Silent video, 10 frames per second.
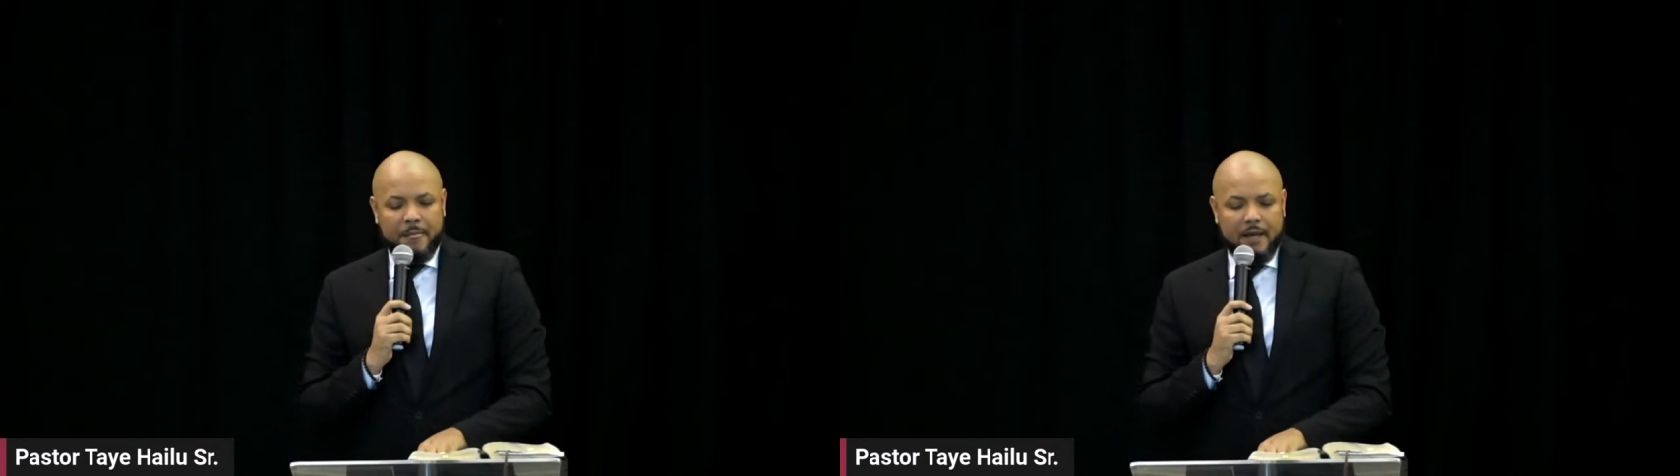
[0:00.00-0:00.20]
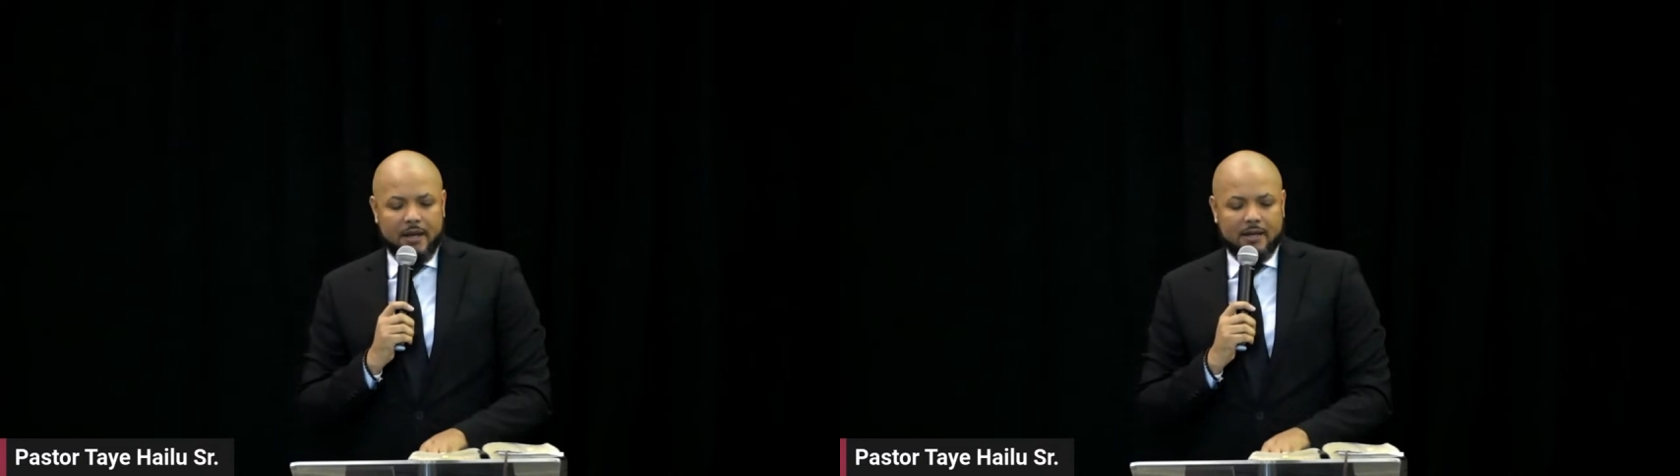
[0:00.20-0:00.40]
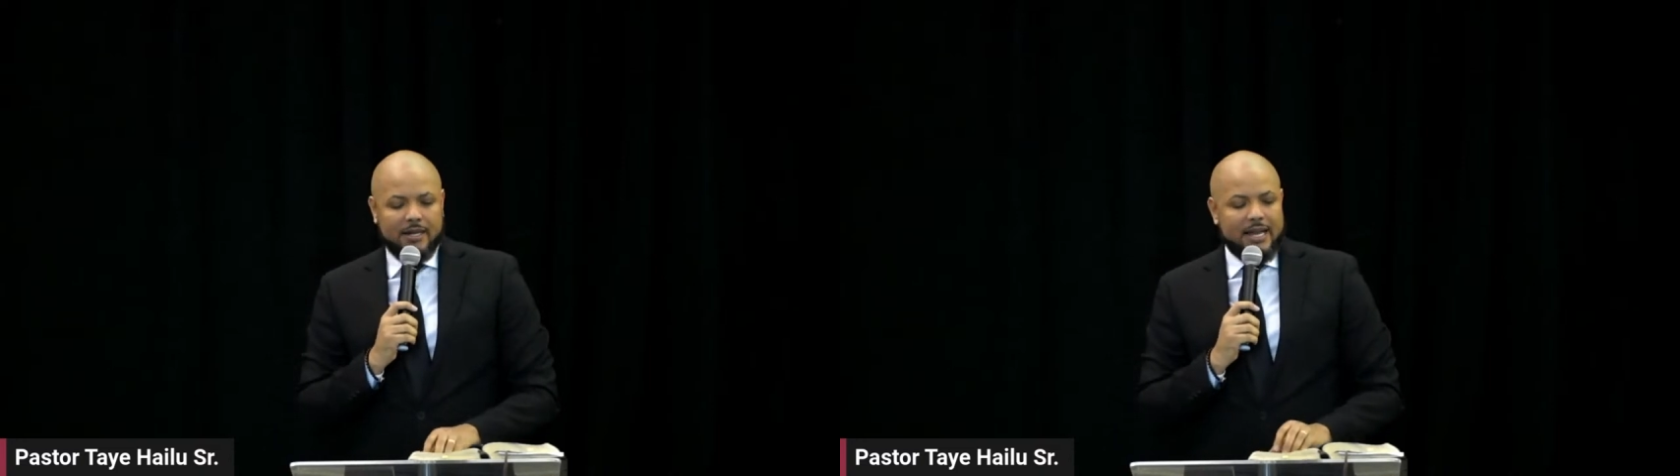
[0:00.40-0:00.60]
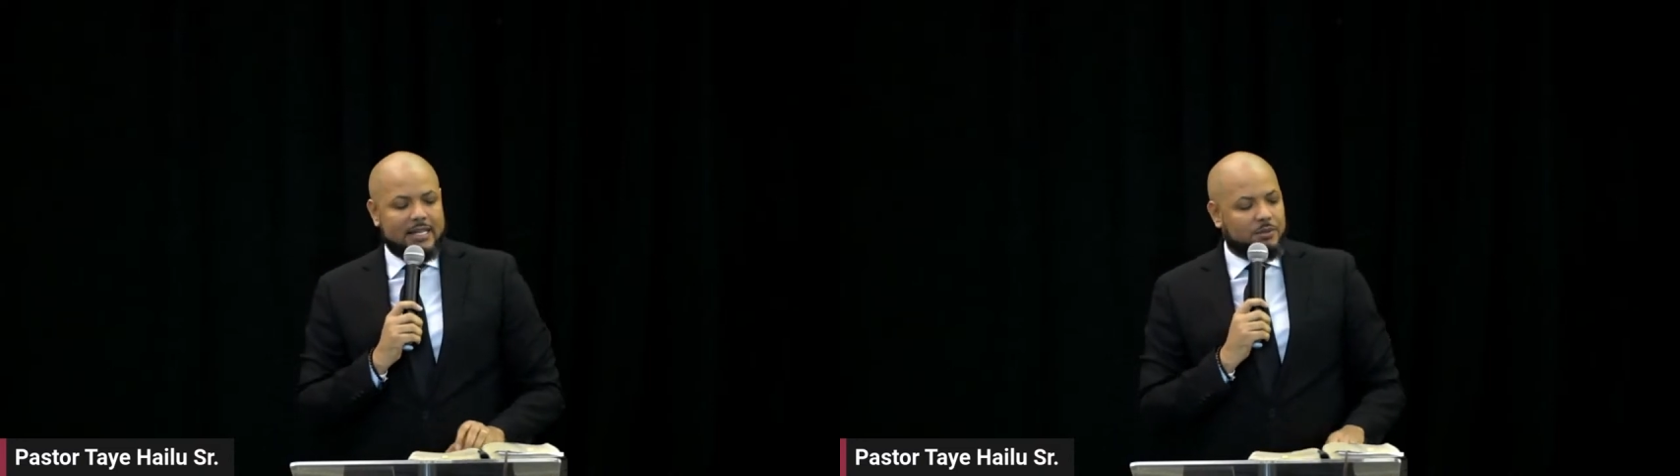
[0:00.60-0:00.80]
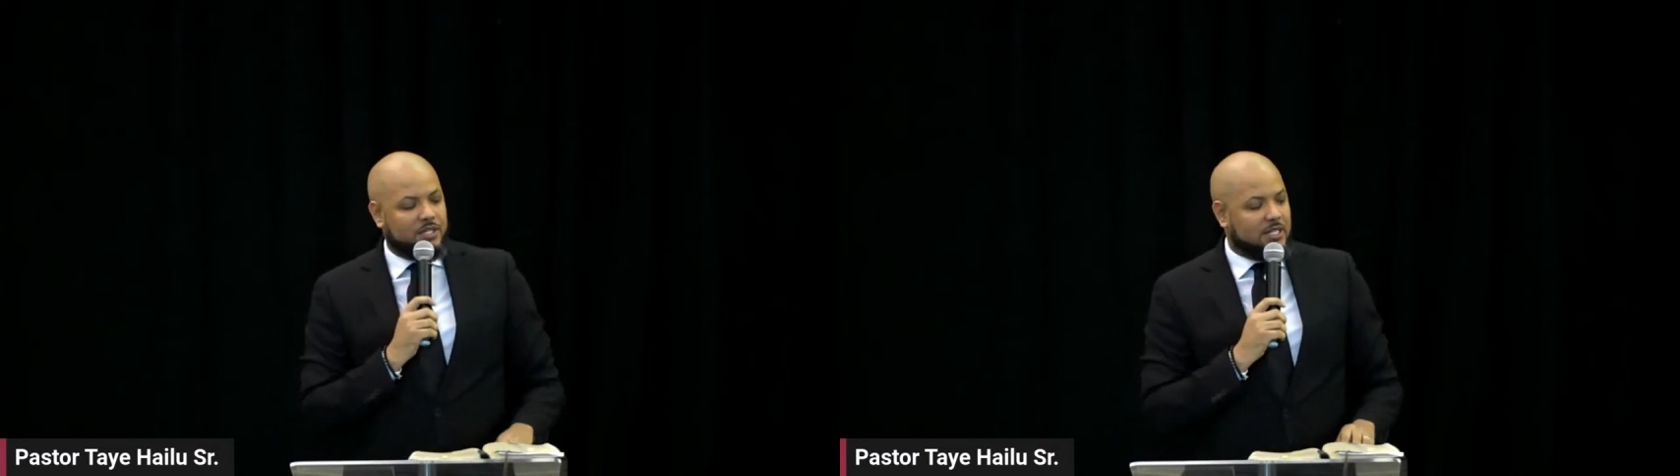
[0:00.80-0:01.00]
uh,
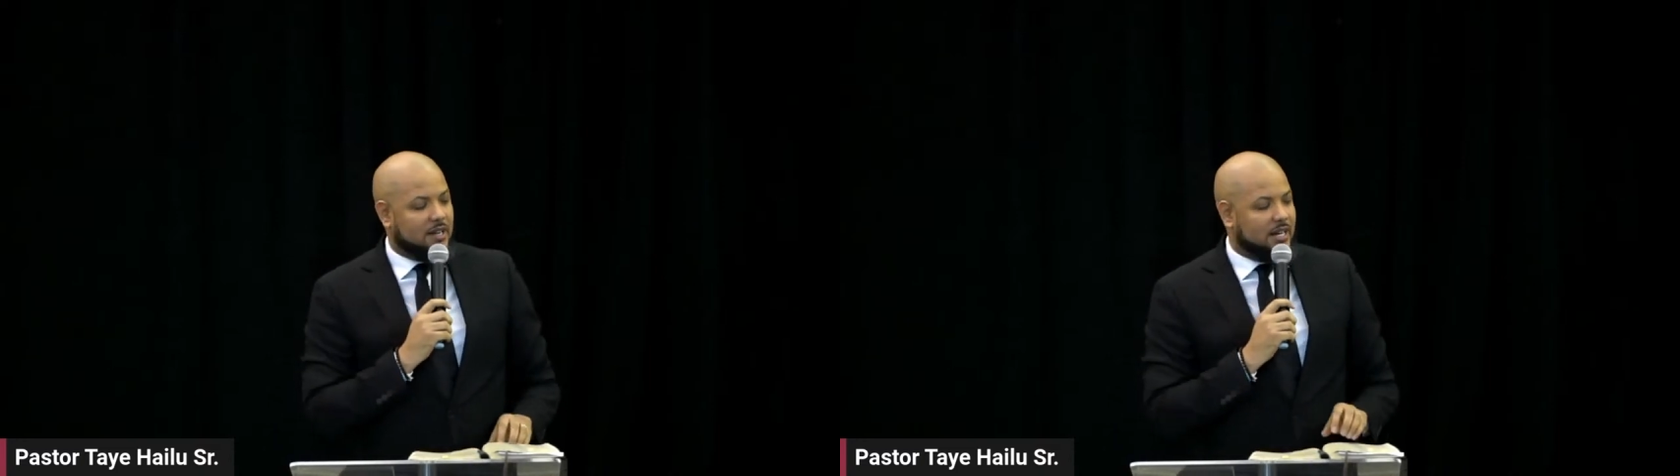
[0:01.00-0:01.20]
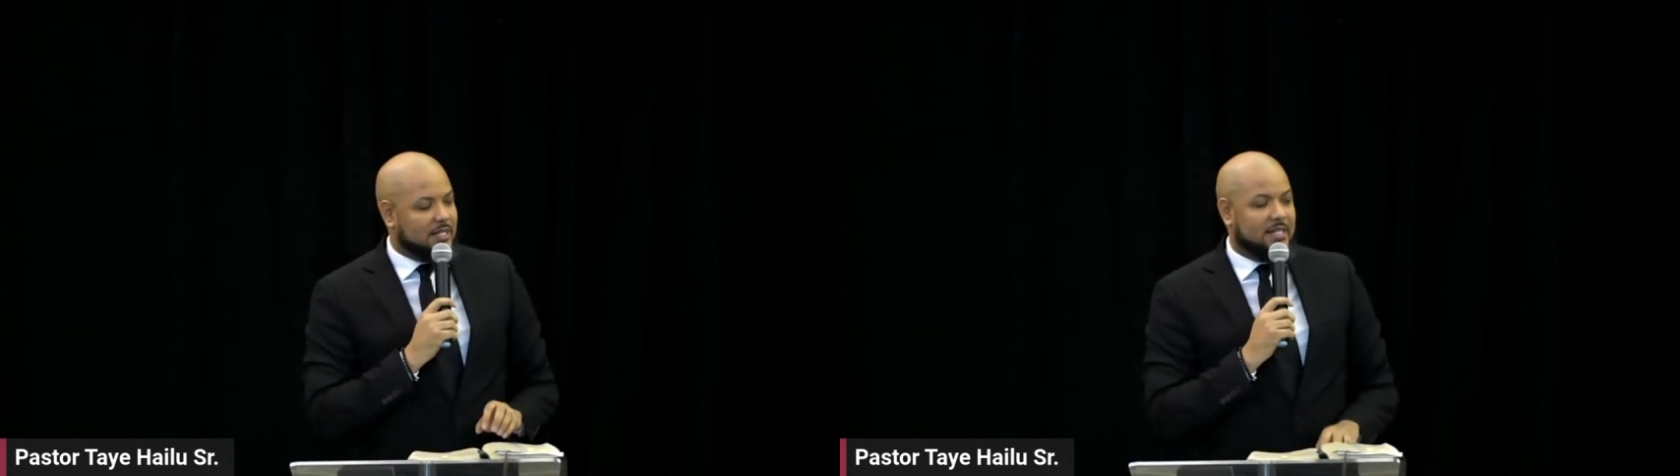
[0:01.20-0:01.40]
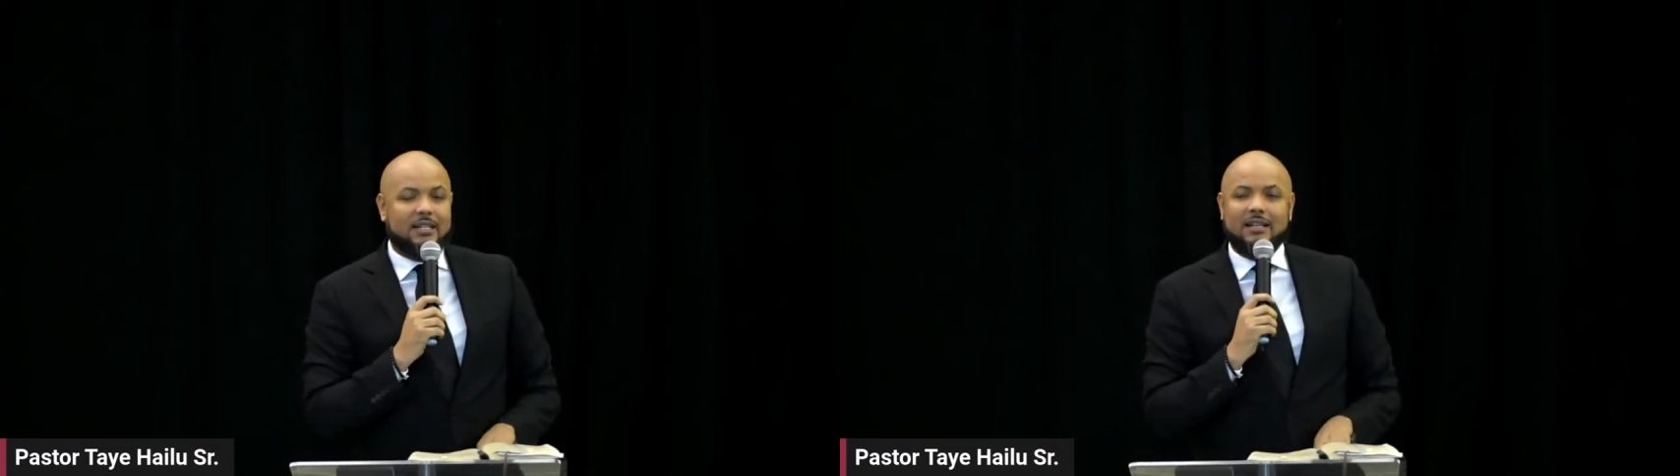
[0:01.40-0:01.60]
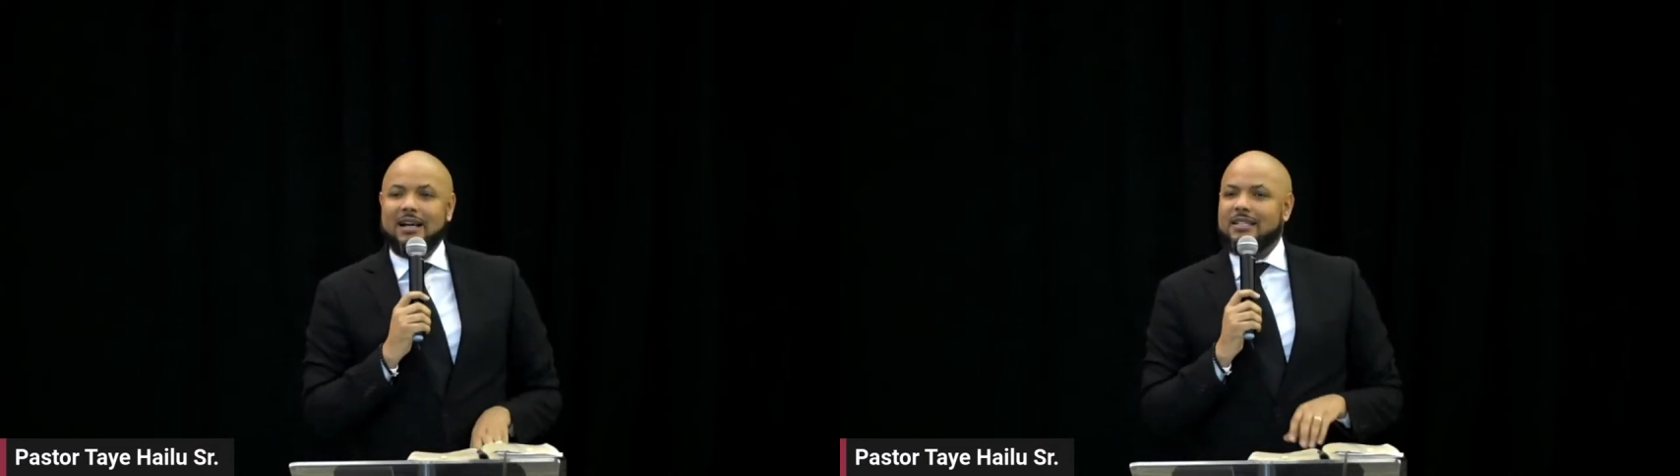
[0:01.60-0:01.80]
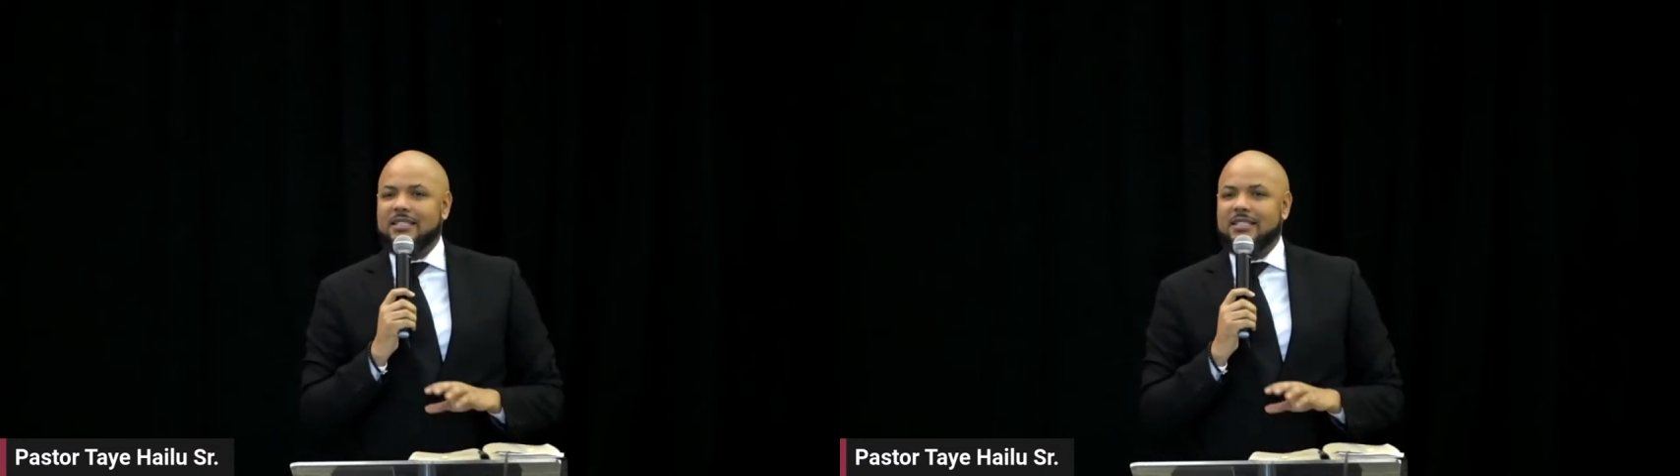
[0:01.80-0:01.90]
class, which will start at 10 o'clock,